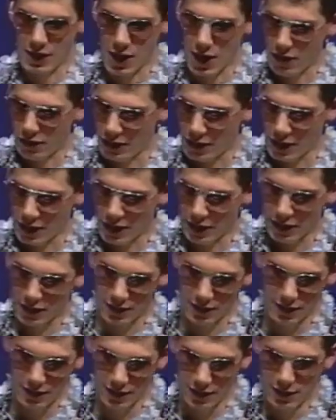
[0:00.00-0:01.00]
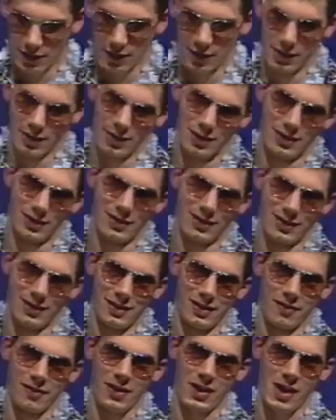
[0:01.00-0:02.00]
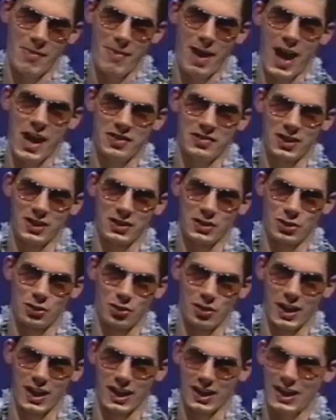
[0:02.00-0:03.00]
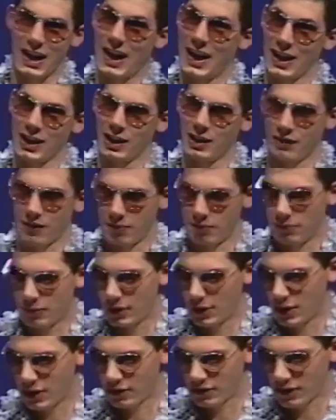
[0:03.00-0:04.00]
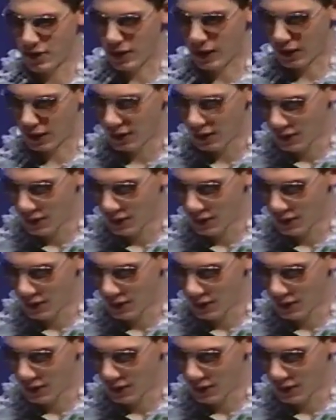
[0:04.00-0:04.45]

Sorry. Very masculine drink. I love them. just kidding.